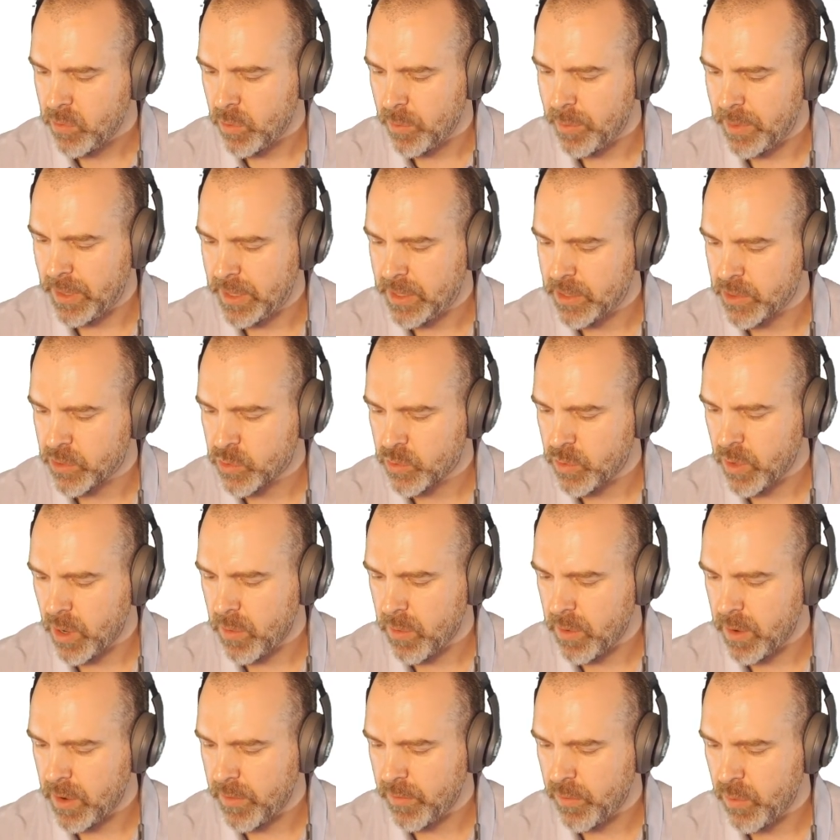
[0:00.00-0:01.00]
will be the
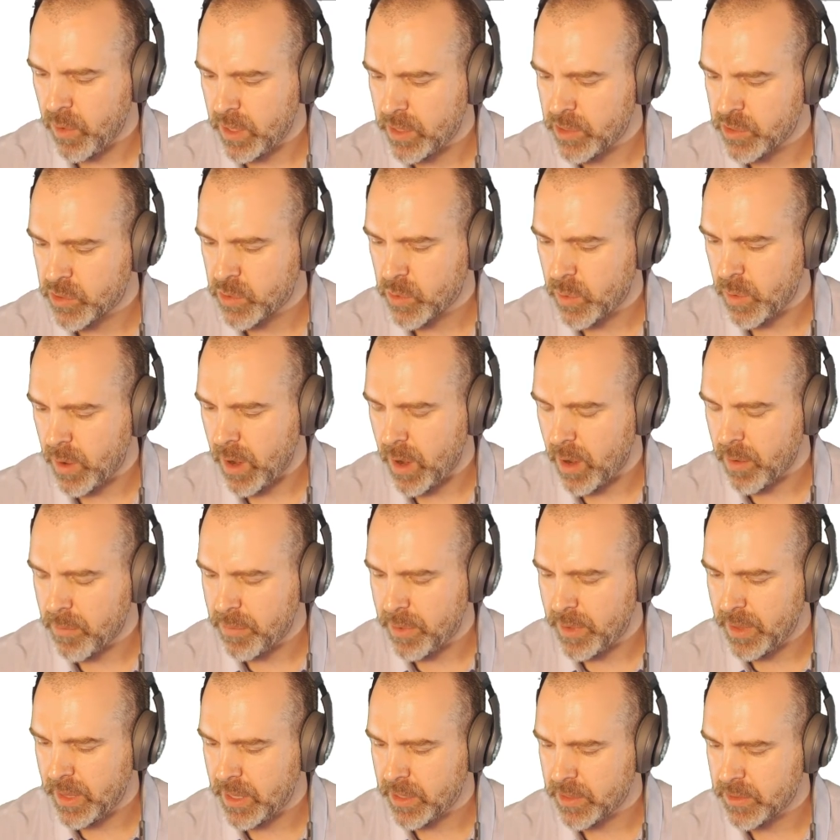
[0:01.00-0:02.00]
square root of 1
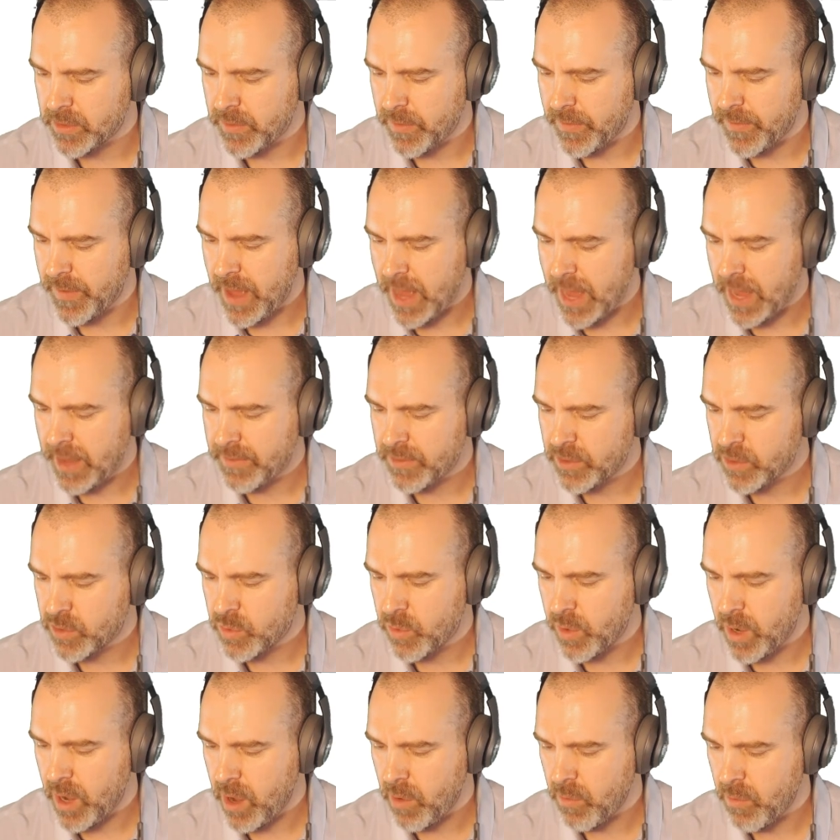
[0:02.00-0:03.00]
squared plus 5
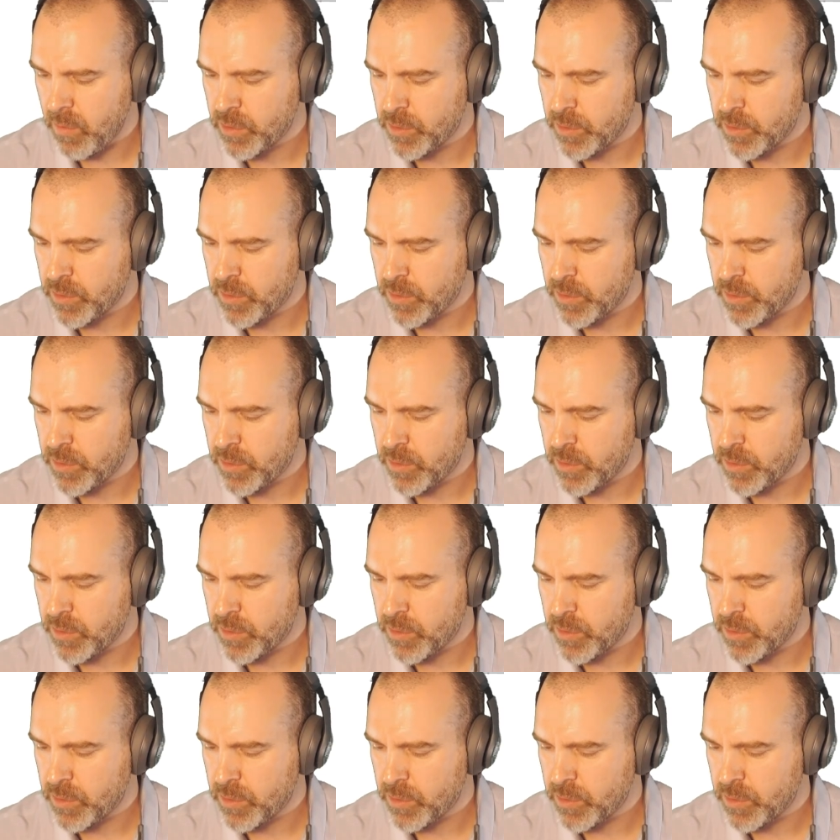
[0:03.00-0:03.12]
squared,